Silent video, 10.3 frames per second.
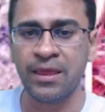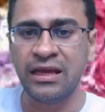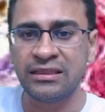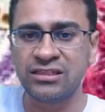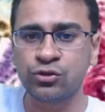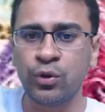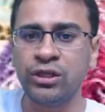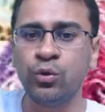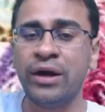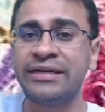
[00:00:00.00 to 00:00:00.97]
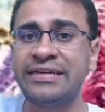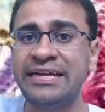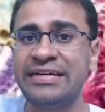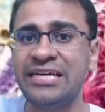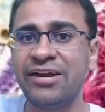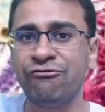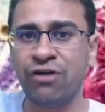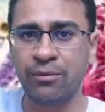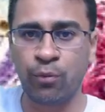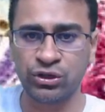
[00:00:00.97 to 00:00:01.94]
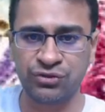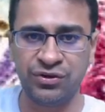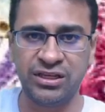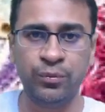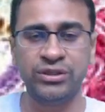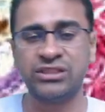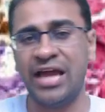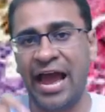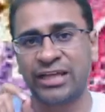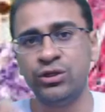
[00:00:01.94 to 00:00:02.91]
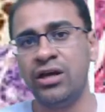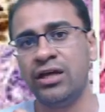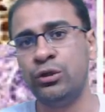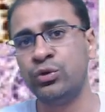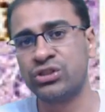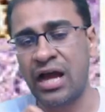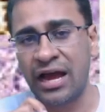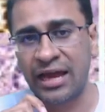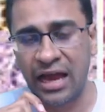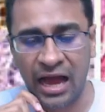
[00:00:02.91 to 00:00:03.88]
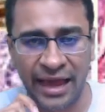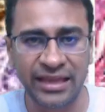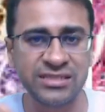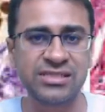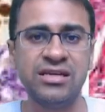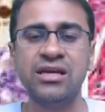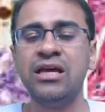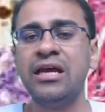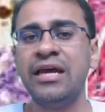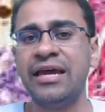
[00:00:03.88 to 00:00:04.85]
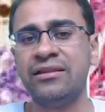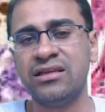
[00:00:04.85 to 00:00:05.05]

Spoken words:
This is showing you a TTF1 positivity, which is actually a used IHC in this